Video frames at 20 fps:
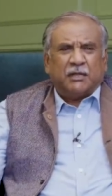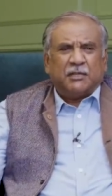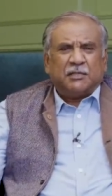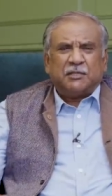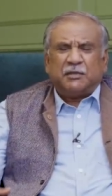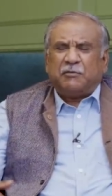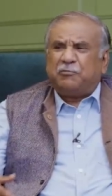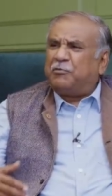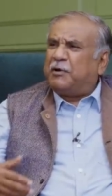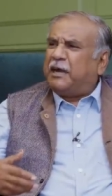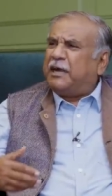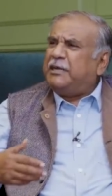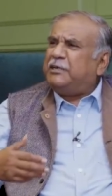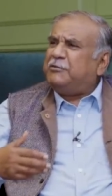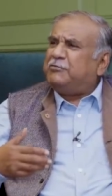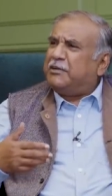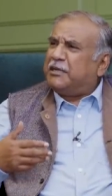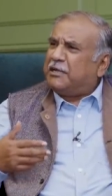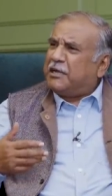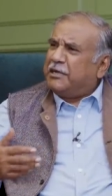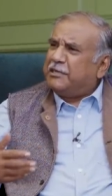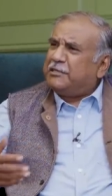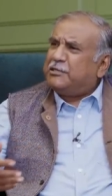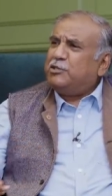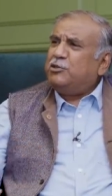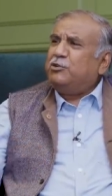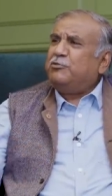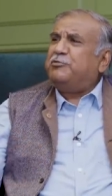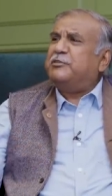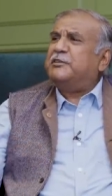is a wide
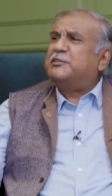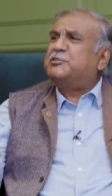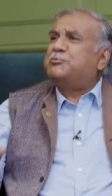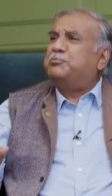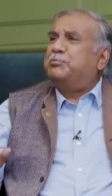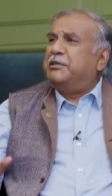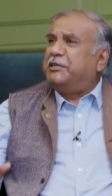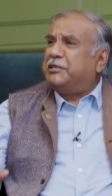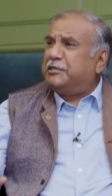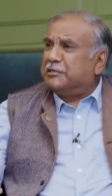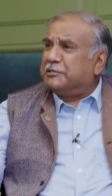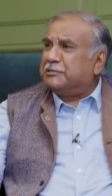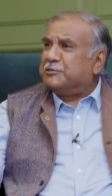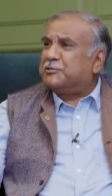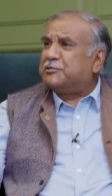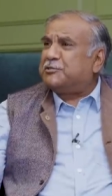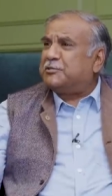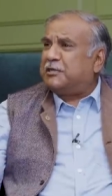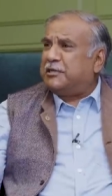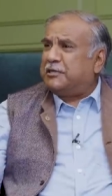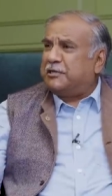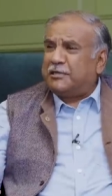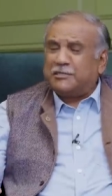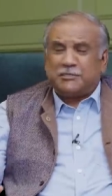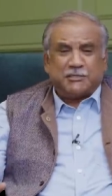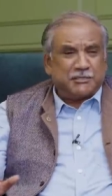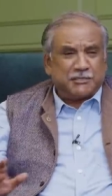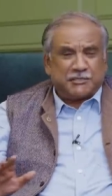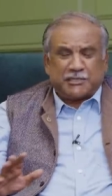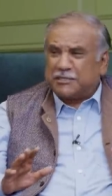variety of experience, and I
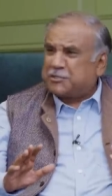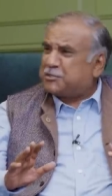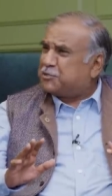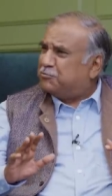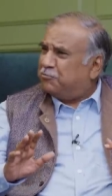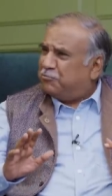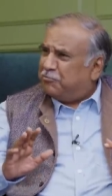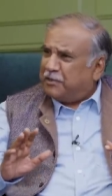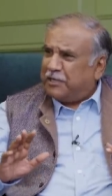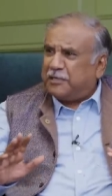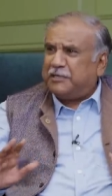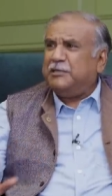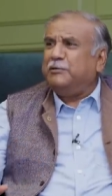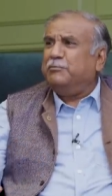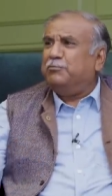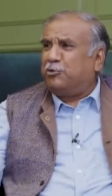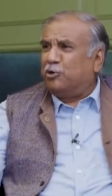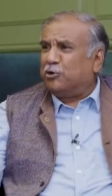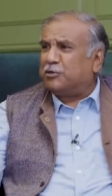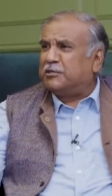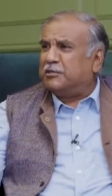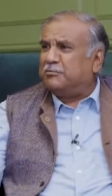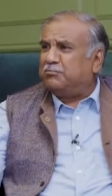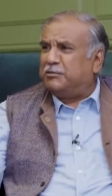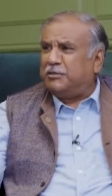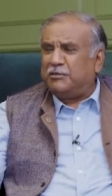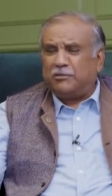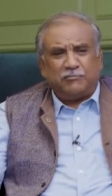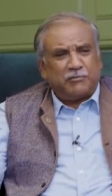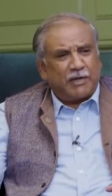think that's very important.